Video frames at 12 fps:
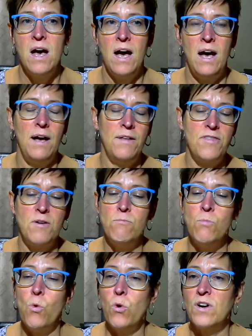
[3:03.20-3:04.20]
The
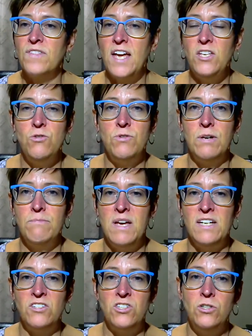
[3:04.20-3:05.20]
more that you
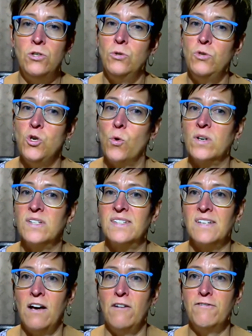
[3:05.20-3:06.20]
commit to
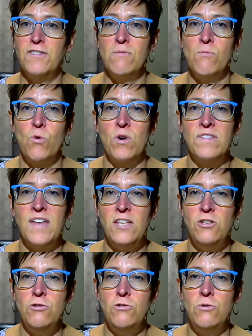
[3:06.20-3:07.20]
yourself, the more
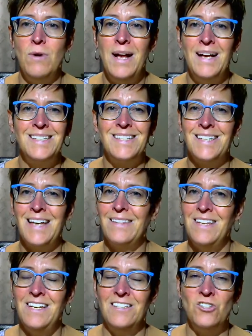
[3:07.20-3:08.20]
that you set
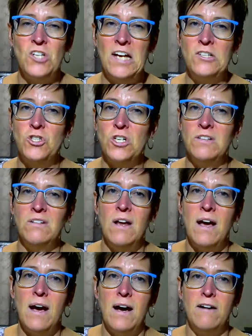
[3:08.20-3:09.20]
the intention
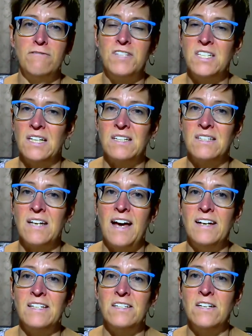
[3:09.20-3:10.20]
of
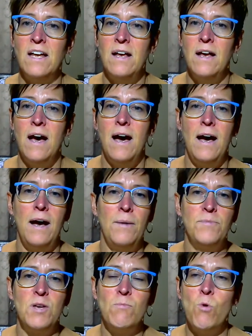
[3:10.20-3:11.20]
success,
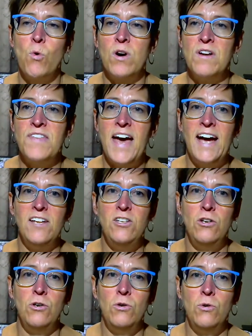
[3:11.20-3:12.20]
the more that
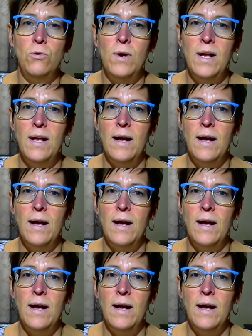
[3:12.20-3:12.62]
you